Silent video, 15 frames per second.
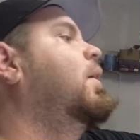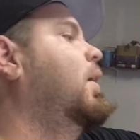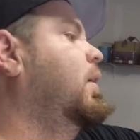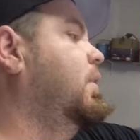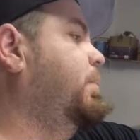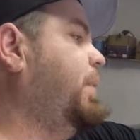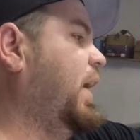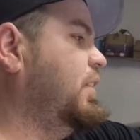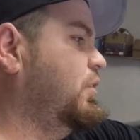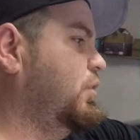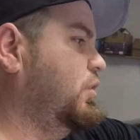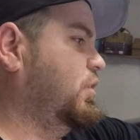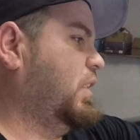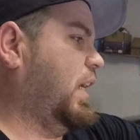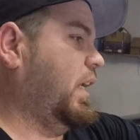
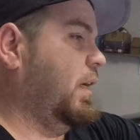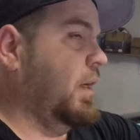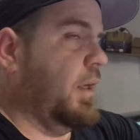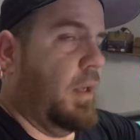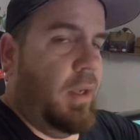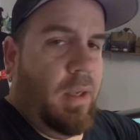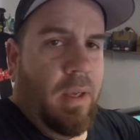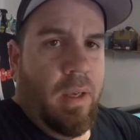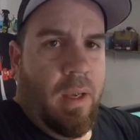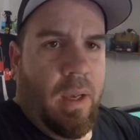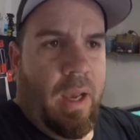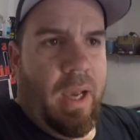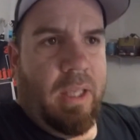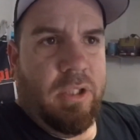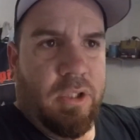passenger side,
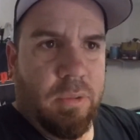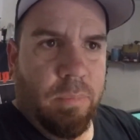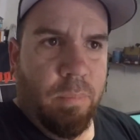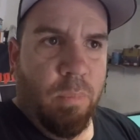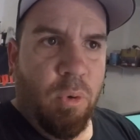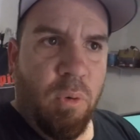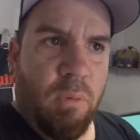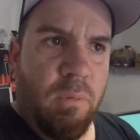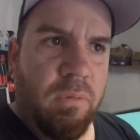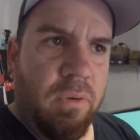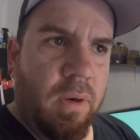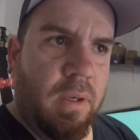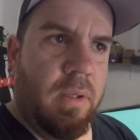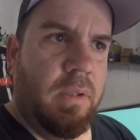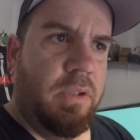I had to move
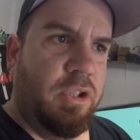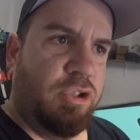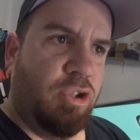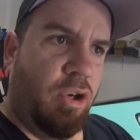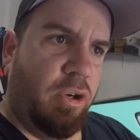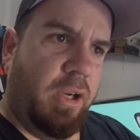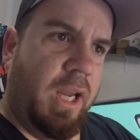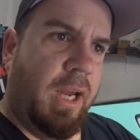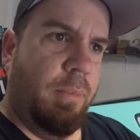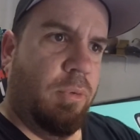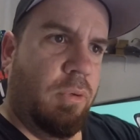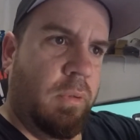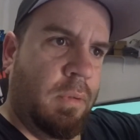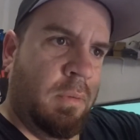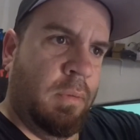the starter
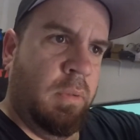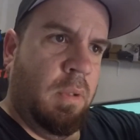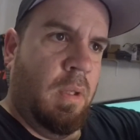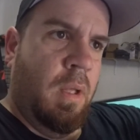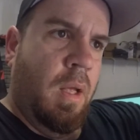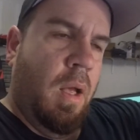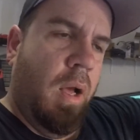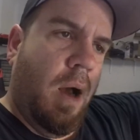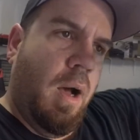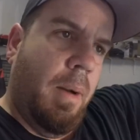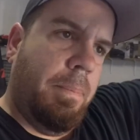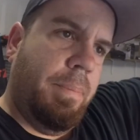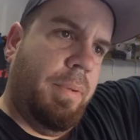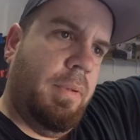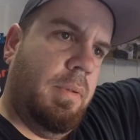cable
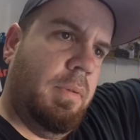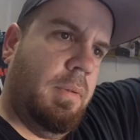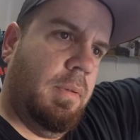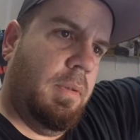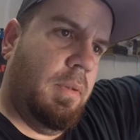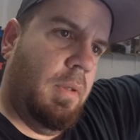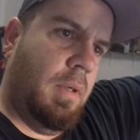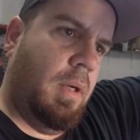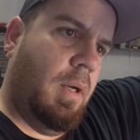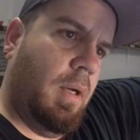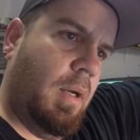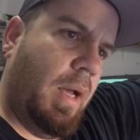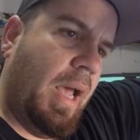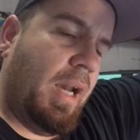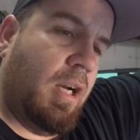up
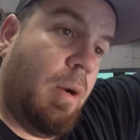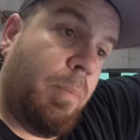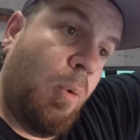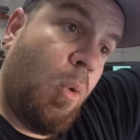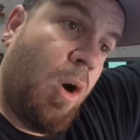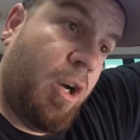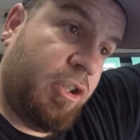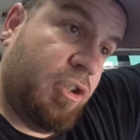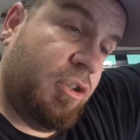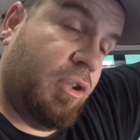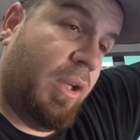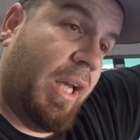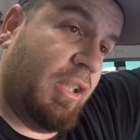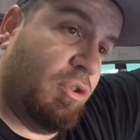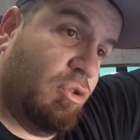add a couple washers to
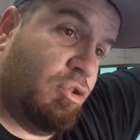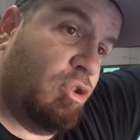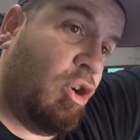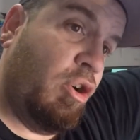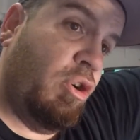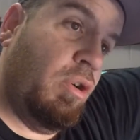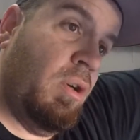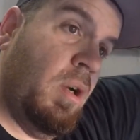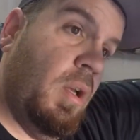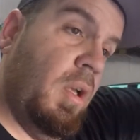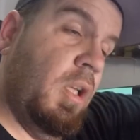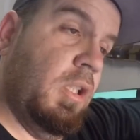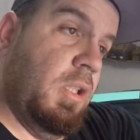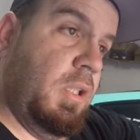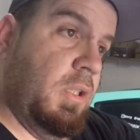the actual starter,
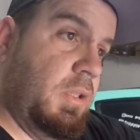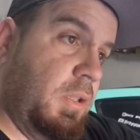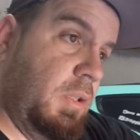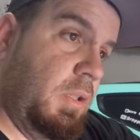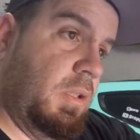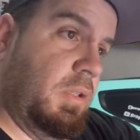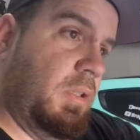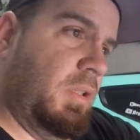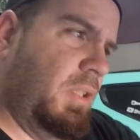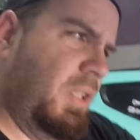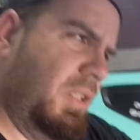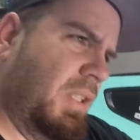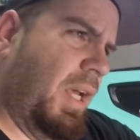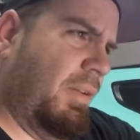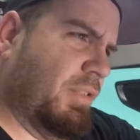because
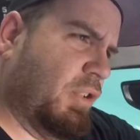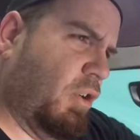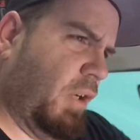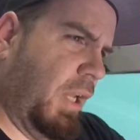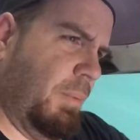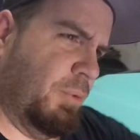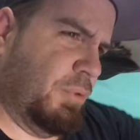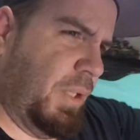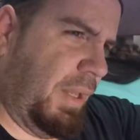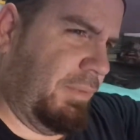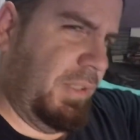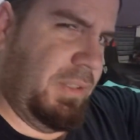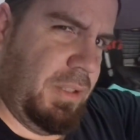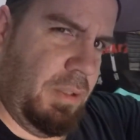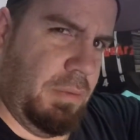these have starter cables that have
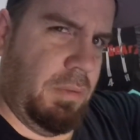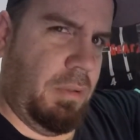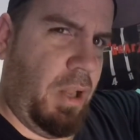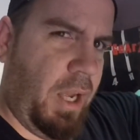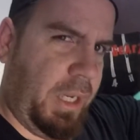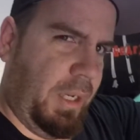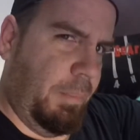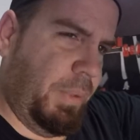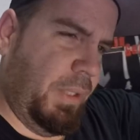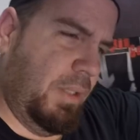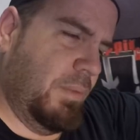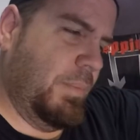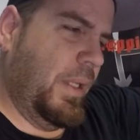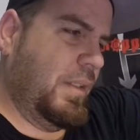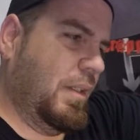these little locking
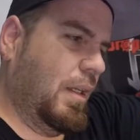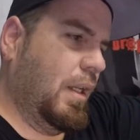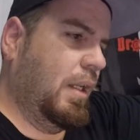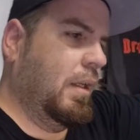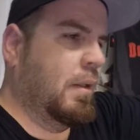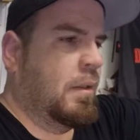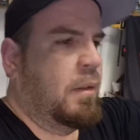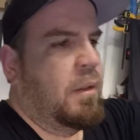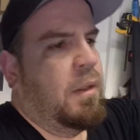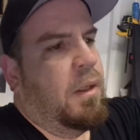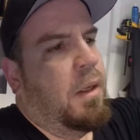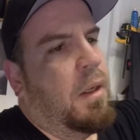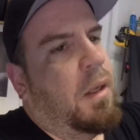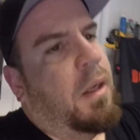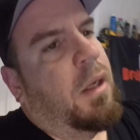basically.
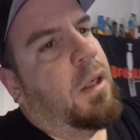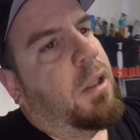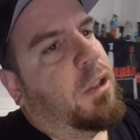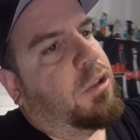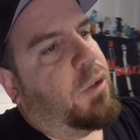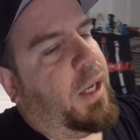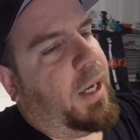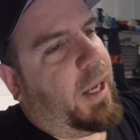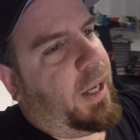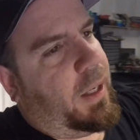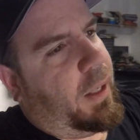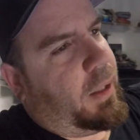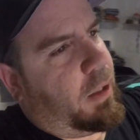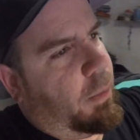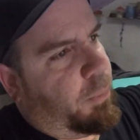So I'd add
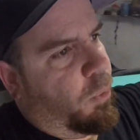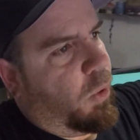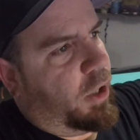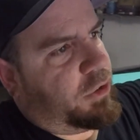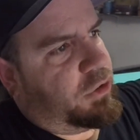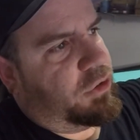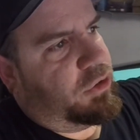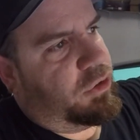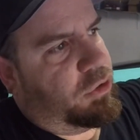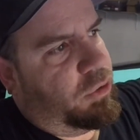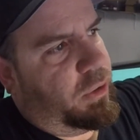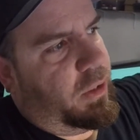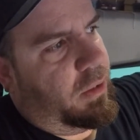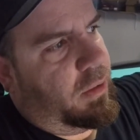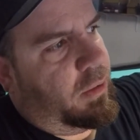a couple washers to
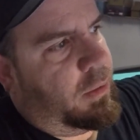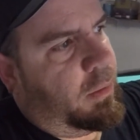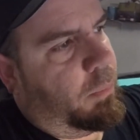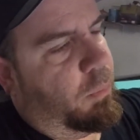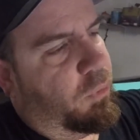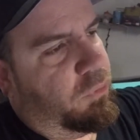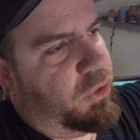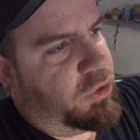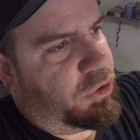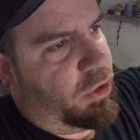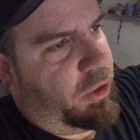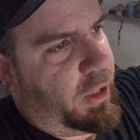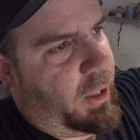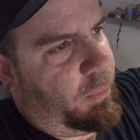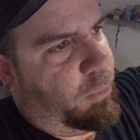it, move the starter
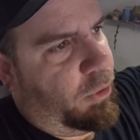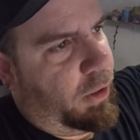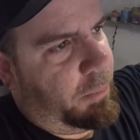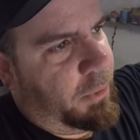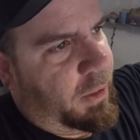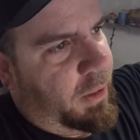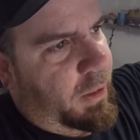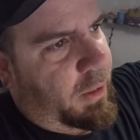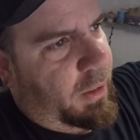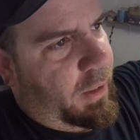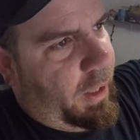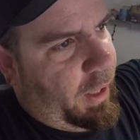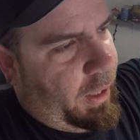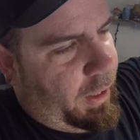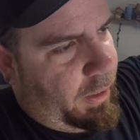cable up,
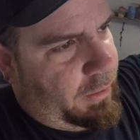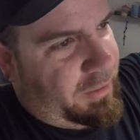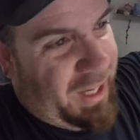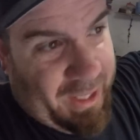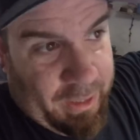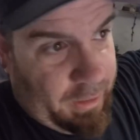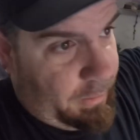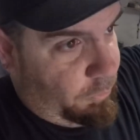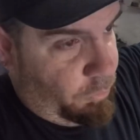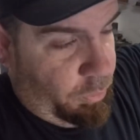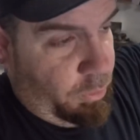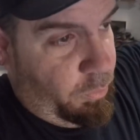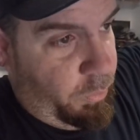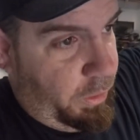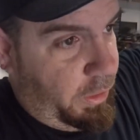and tighten it
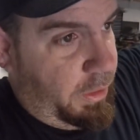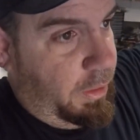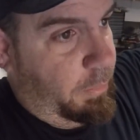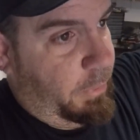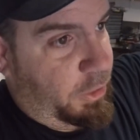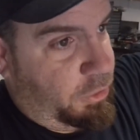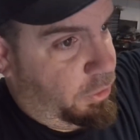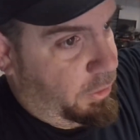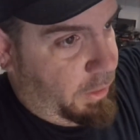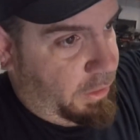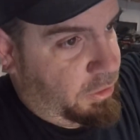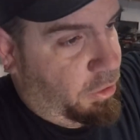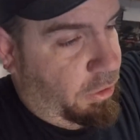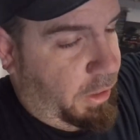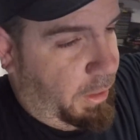really good. Make sure that
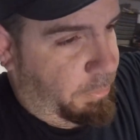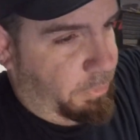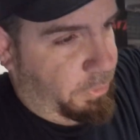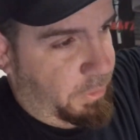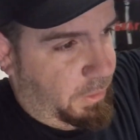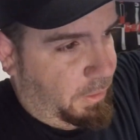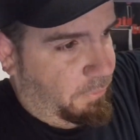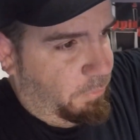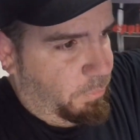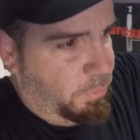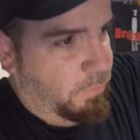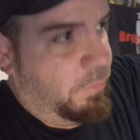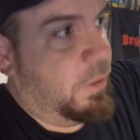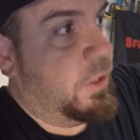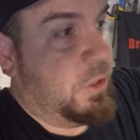starter cable doesn't ever move,
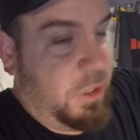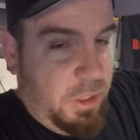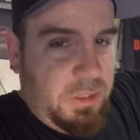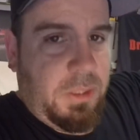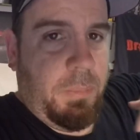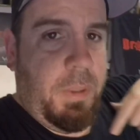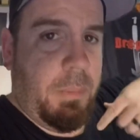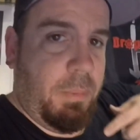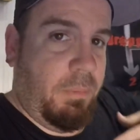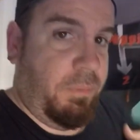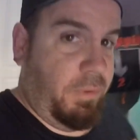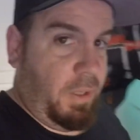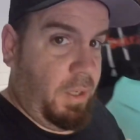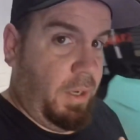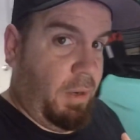just to be able to
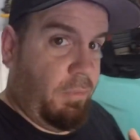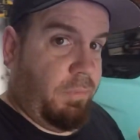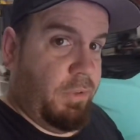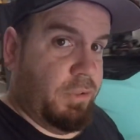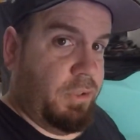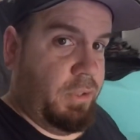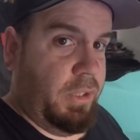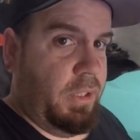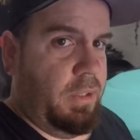fit an air filter in there.